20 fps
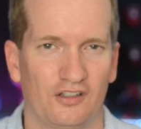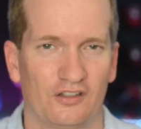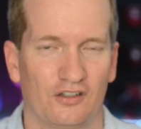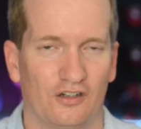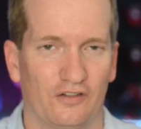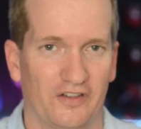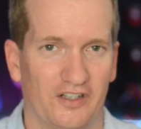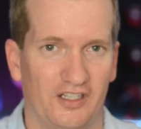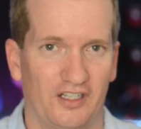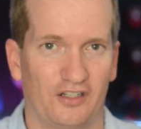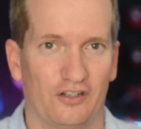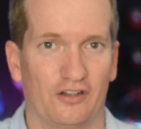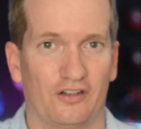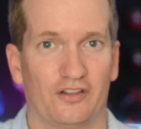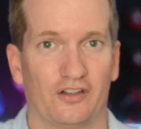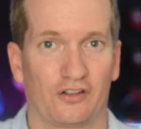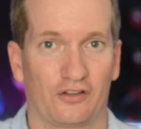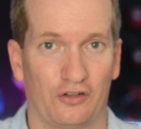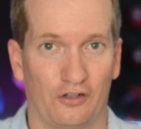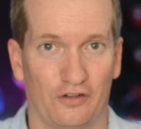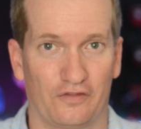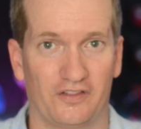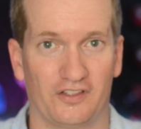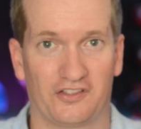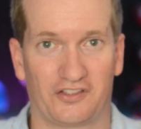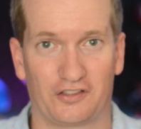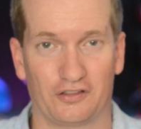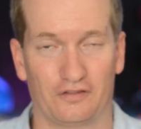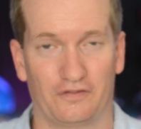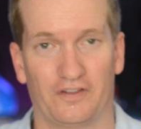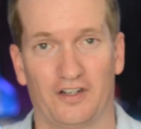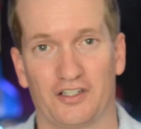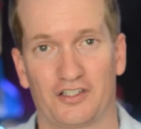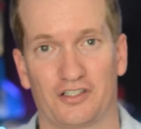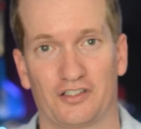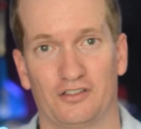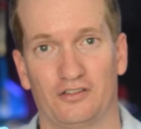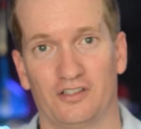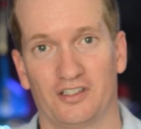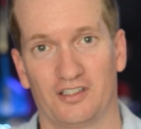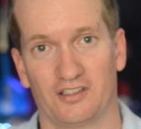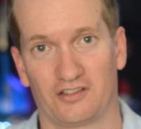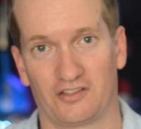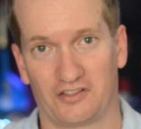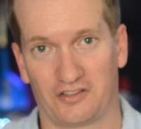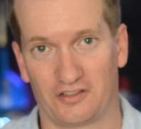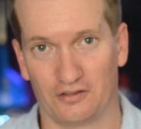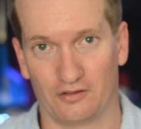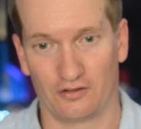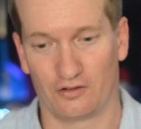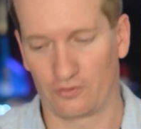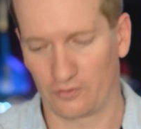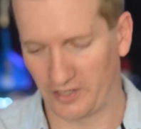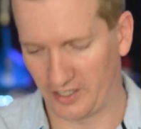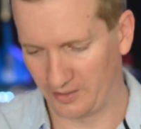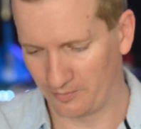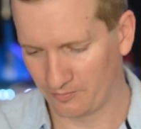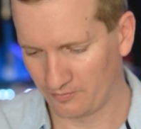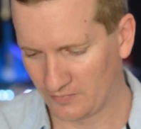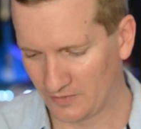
well then you know the cloth is still functional and it's still great.